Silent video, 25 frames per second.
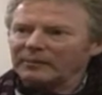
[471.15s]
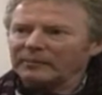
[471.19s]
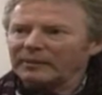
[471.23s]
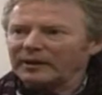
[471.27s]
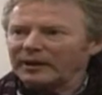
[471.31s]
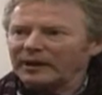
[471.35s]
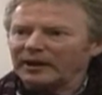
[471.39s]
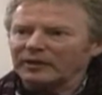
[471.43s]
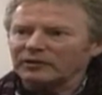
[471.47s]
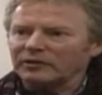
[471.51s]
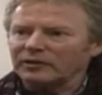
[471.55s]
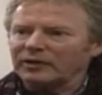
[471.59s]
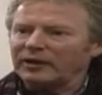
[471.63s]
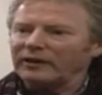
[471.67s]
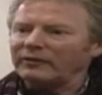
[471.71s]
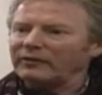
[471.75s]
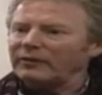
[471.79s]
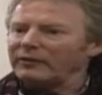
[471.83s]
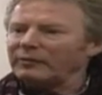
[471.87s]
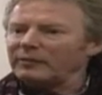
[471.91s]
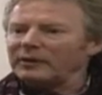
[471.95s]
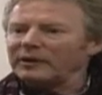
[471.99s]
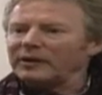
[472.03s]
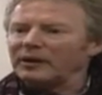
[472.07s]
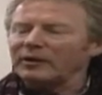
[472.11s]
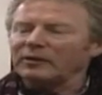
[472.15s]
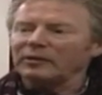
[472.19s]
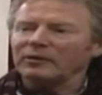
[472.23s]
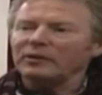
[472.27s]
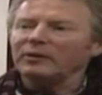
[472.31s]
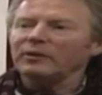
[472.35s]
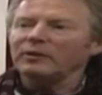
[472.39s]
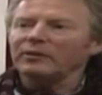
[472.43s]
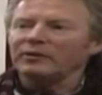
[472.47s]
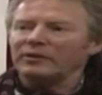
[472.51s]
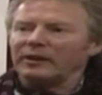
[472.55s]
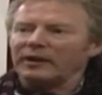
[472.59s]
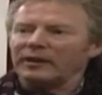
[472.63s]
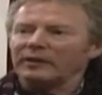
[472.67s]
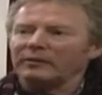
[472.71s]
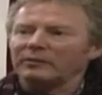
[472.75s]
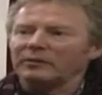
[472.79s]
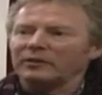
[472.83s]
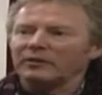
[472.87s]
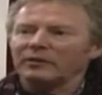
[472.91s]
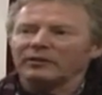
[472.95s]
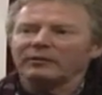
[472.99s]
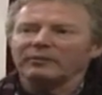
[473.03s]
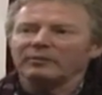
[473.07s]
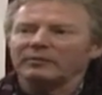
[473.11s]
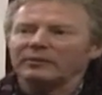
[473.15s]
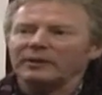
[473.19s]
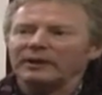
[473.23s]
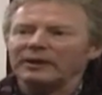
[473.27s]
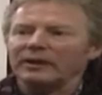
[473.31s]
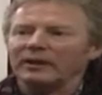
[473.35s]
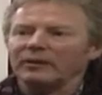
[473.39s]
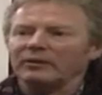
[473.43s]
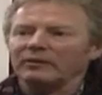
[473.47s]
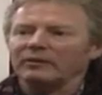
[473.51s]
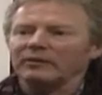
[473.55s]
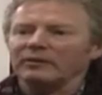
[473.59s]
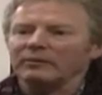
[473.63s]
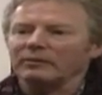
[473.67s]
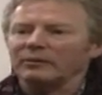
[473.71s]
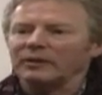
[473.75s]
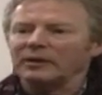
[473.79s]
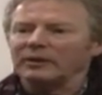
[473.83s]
percussion, even if we don't use it, which often we don't.